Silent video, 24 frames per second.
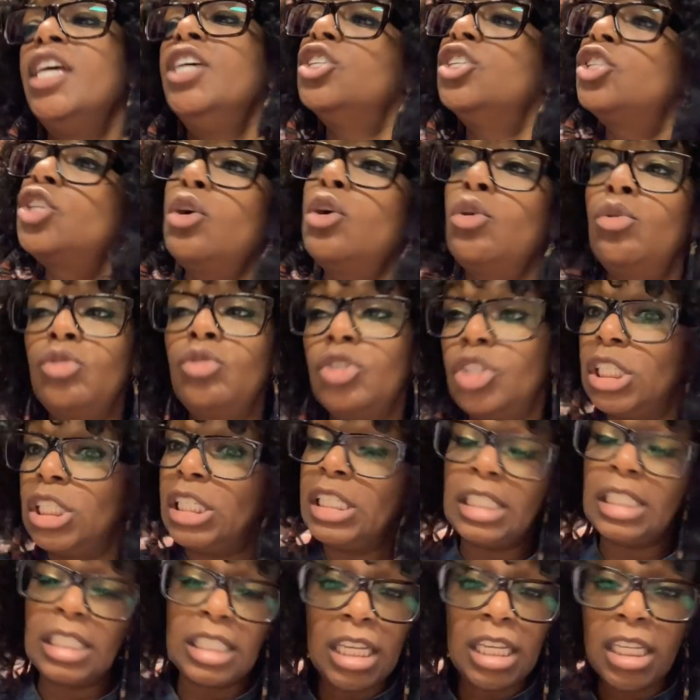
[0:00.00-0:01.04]
So
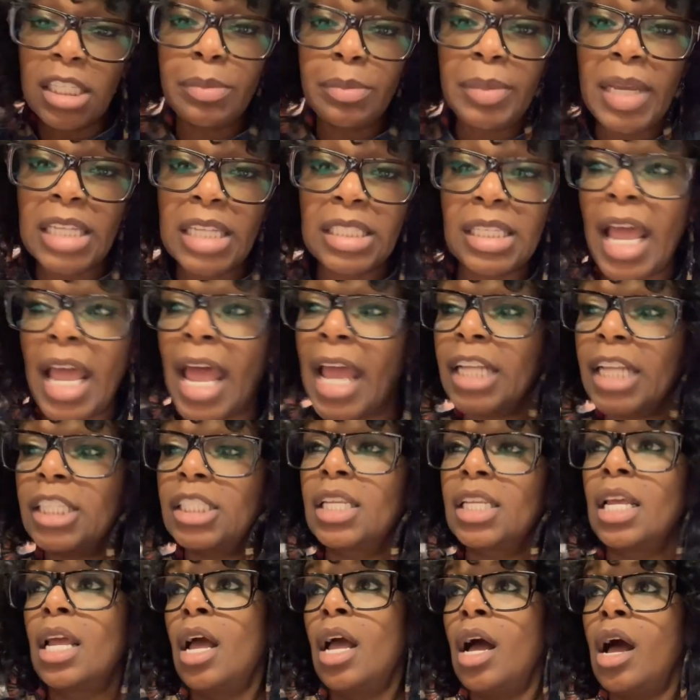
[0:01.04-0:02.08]
she sends me a
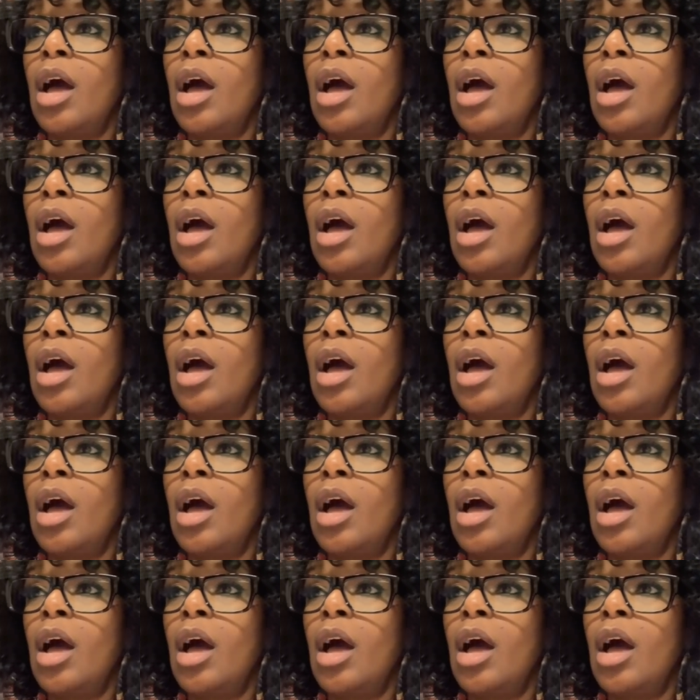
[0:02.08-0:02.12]
text.